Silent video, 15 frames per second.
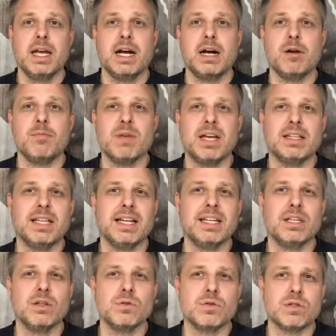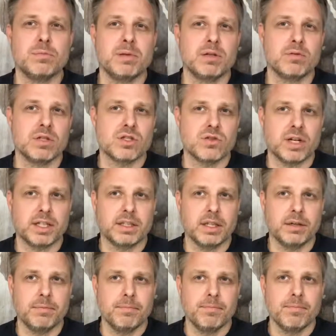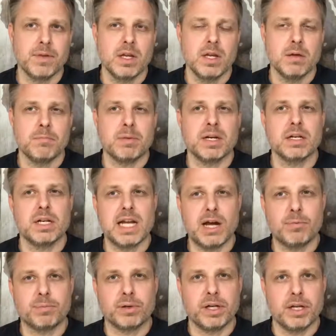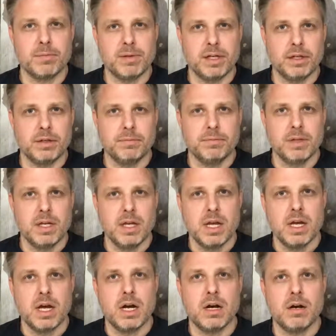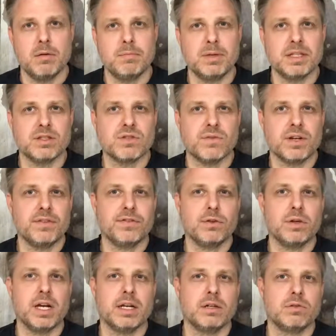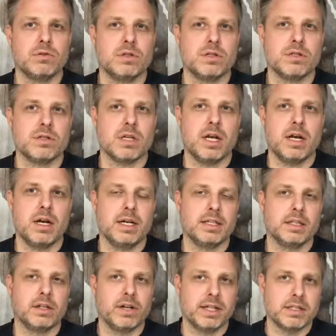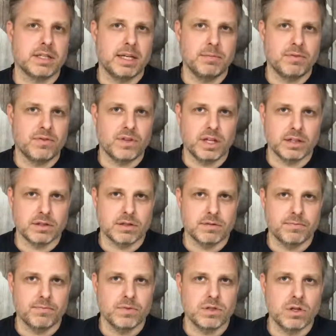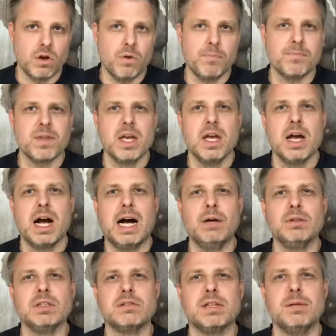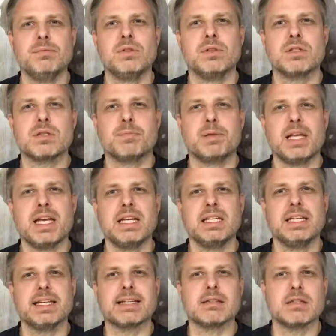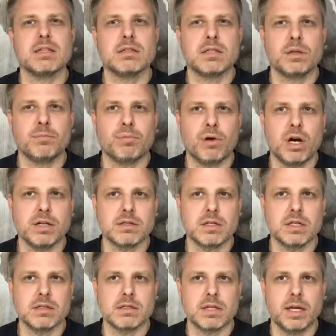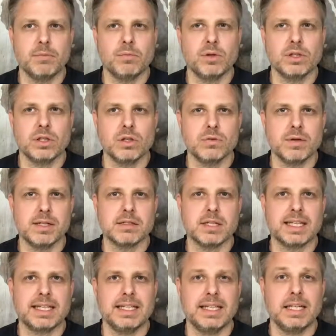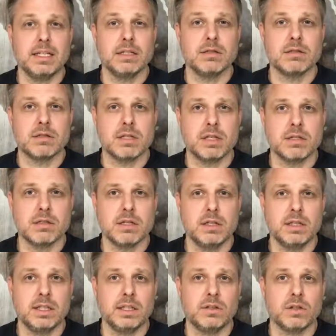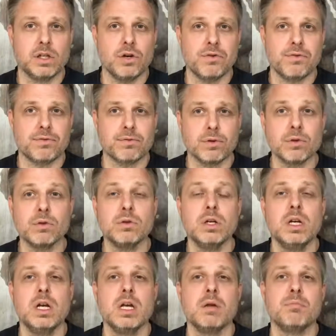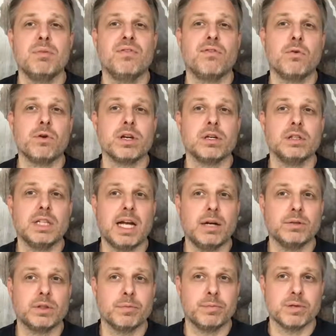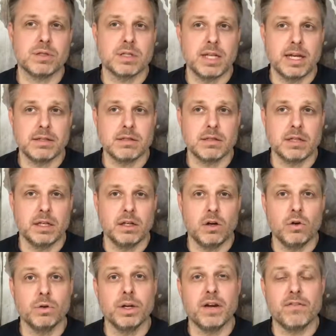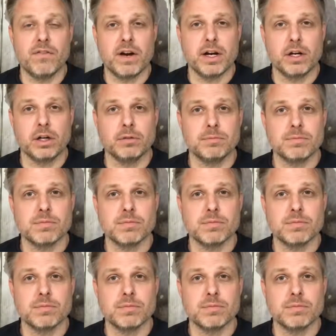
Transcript: And that used to be restricted, but are now prohibited. But there's very few gun owners in the great scheme of things. So I will attempt to explain the existing process and what you as a Canadian citizen need to go through before you're allowed to possess and own a firearm.